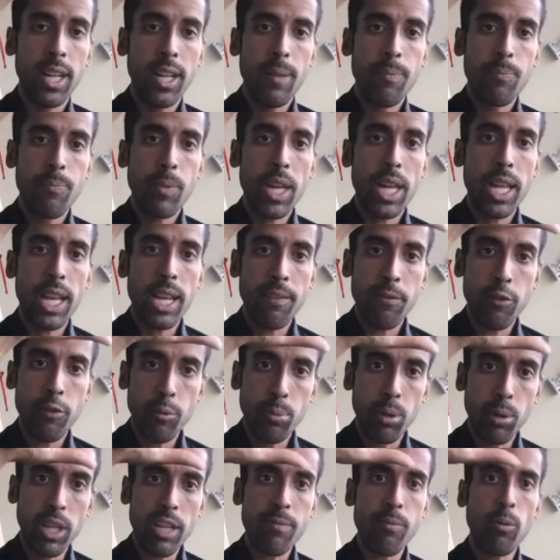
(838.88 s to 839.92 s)
And if you
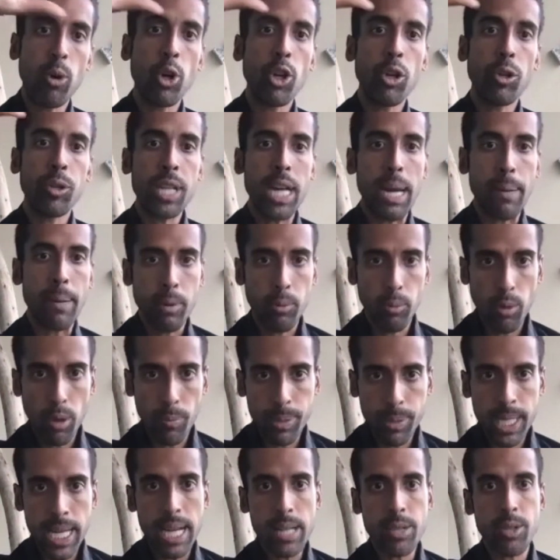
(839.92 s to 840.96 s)
believe more, you'll tap into more
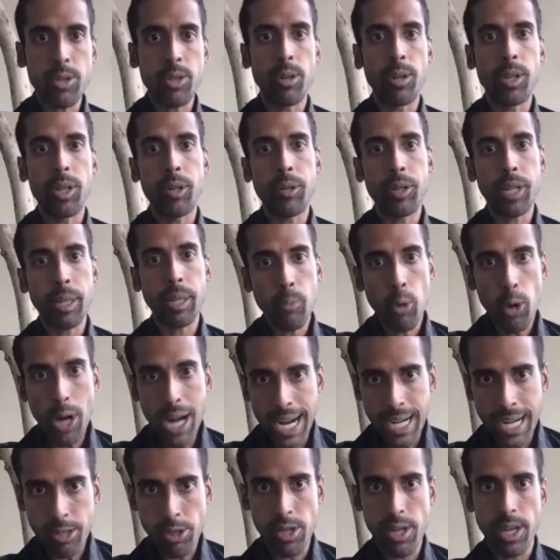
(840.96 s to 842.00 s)
potential, and then you take more
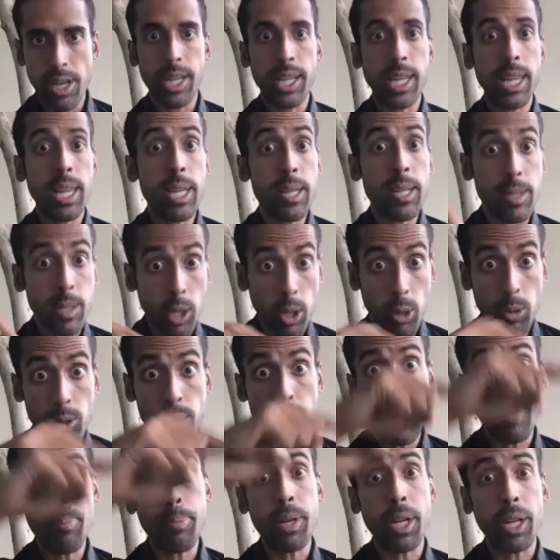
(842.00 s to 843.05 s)
action. And this goes
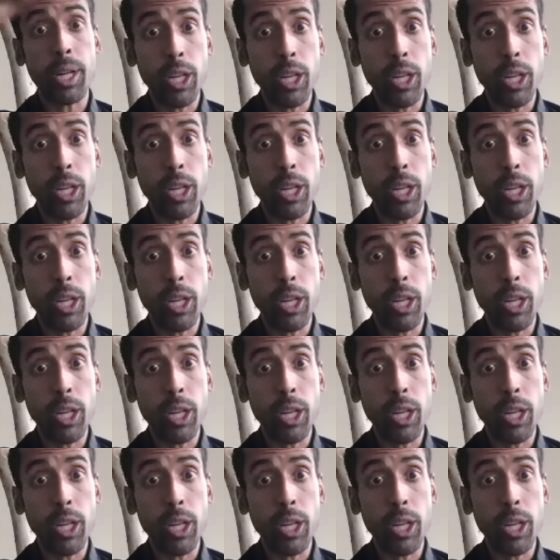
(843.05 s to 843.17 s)
up in a good